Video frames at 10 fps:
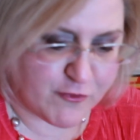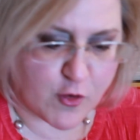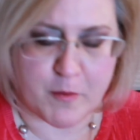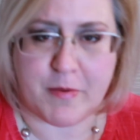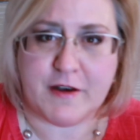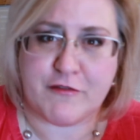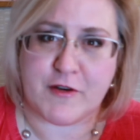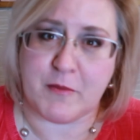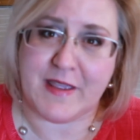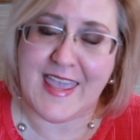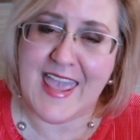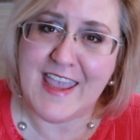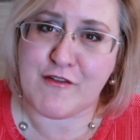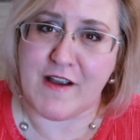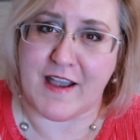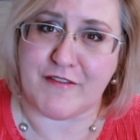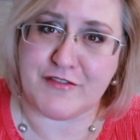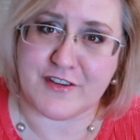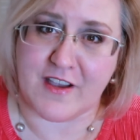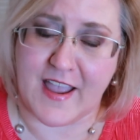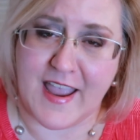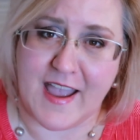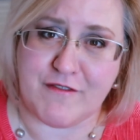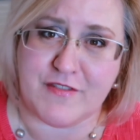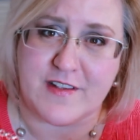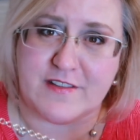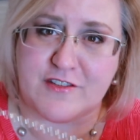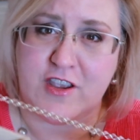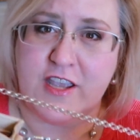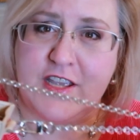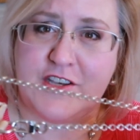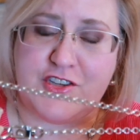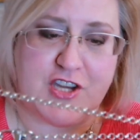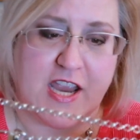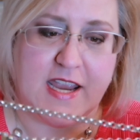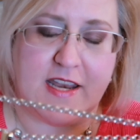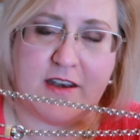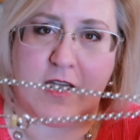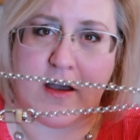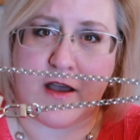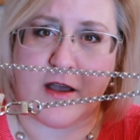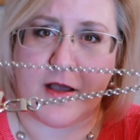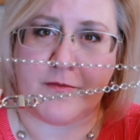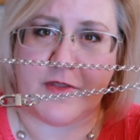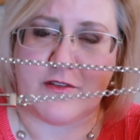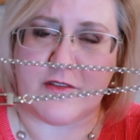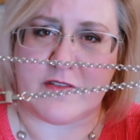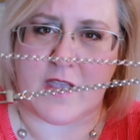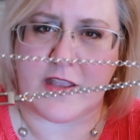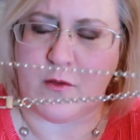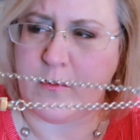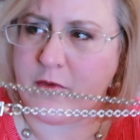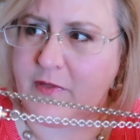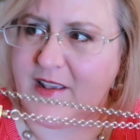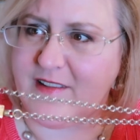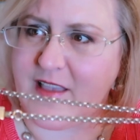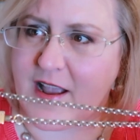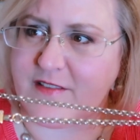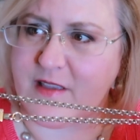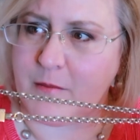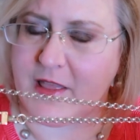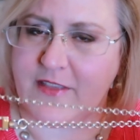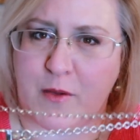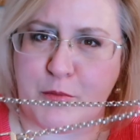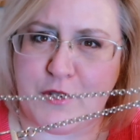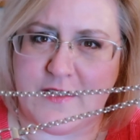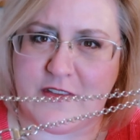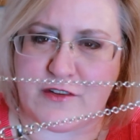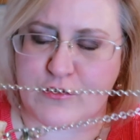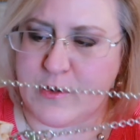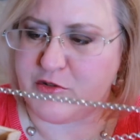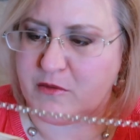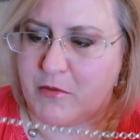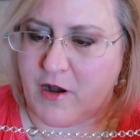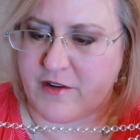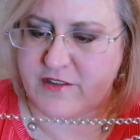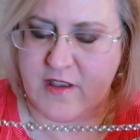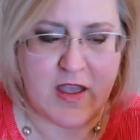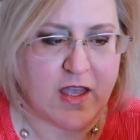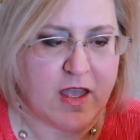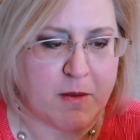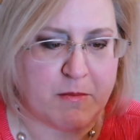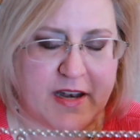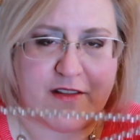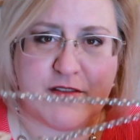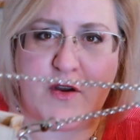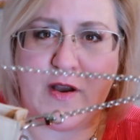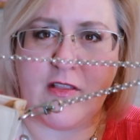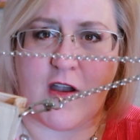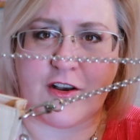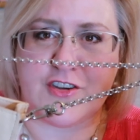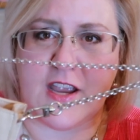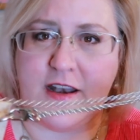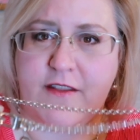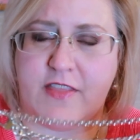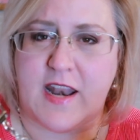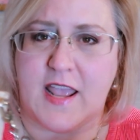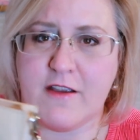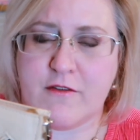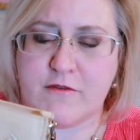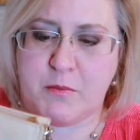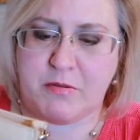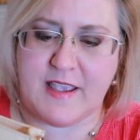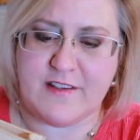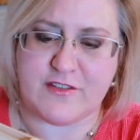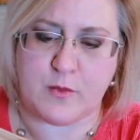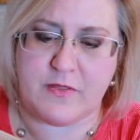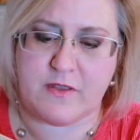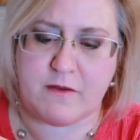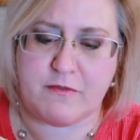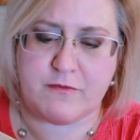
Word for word: before, but from K-kraft, I have this chain. Uh, this is, I don't know the exact same length. I'll put it in the description box, but it's a very long chain that I replaced with their